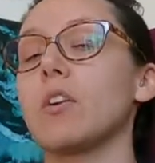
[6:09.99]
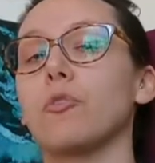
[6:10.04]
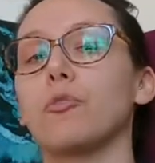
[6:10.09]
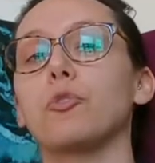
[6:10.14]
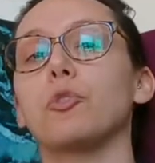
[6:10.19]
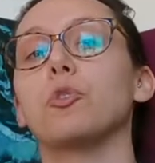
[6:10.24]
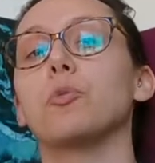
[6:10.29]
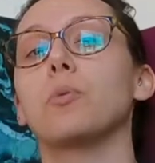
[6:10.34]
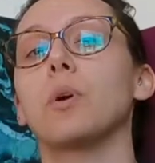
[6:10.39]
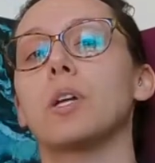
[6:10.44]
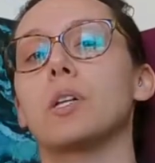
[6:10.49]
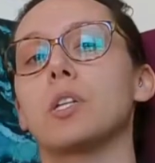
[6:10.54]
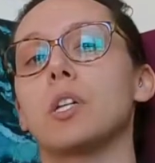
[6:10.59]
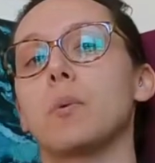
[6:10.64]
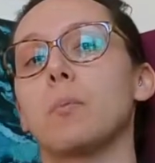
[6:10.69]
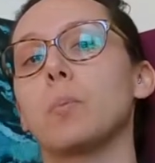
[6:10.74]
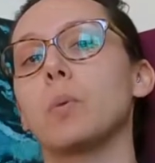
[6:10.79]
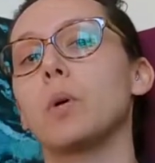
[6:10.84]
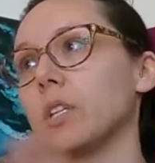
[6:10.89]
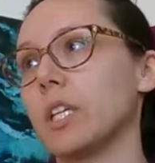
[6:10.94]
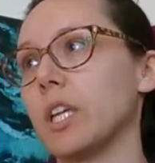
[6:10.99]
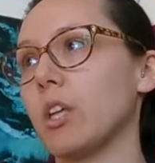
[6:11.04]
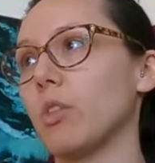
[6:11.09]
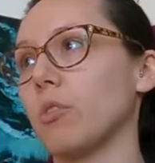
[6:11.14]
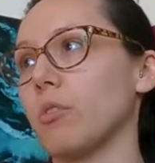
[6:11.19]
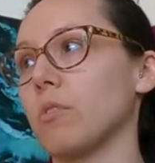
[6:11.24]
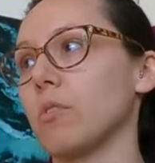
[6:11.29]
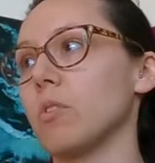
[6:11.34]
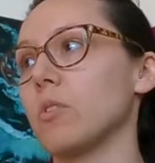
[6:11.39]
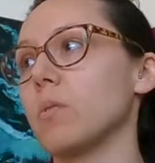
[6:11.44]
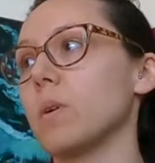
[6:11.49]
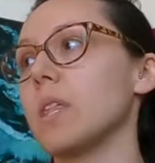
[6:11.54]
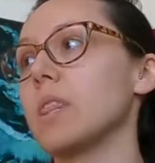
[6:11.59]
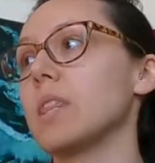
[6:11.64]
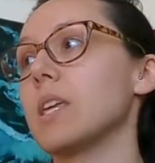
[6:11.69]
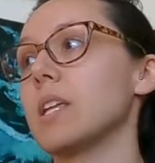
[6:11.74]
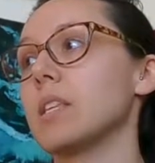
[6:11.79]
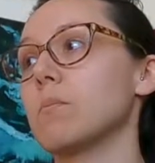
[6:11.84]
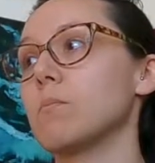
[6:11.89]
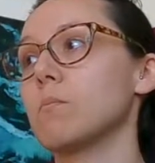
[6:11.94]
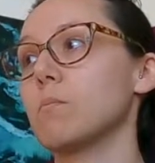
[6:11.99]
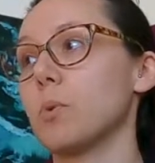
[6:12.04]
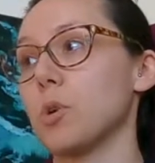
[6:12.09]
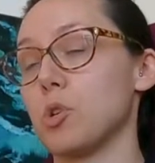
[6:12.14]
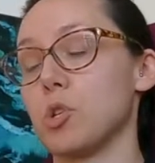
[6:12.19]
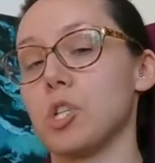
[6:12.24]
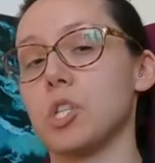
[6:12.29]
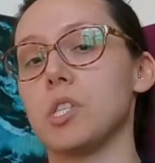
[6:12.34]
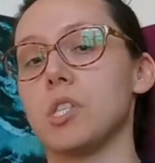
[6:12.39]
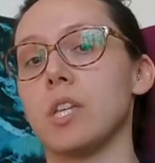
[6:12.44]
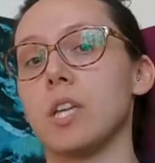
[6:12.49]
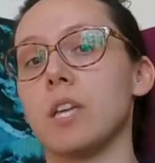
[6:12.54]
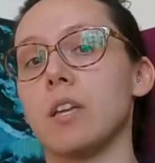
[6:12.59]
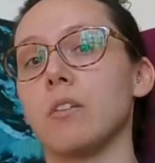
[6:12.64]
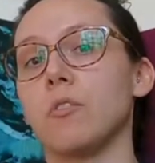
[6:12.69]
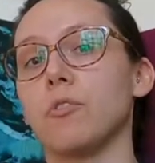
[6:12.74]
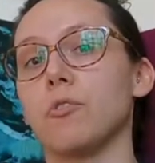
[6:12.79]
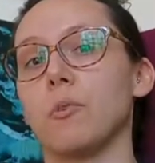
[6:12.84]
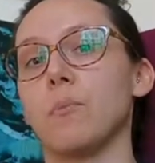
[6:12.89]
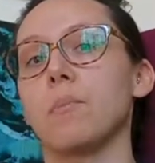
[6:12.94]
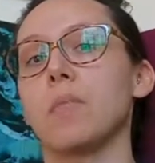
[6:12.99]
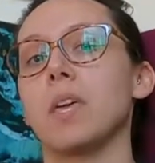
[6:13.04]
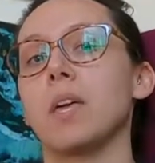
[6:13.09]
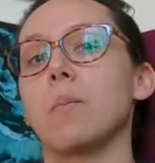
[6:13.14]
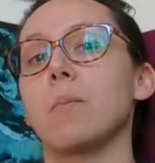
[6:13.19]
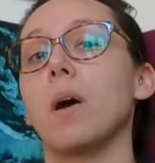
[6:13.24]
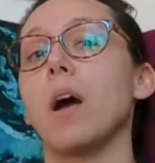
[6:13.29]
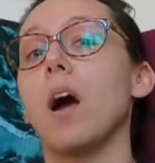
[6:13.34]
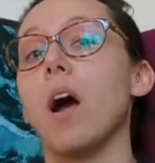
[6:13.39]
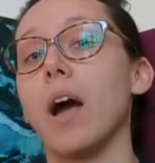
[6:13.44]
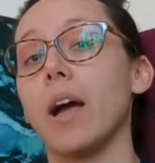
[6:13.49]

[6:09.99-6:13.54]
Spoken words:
If you end up clicking through and then purchasing from them,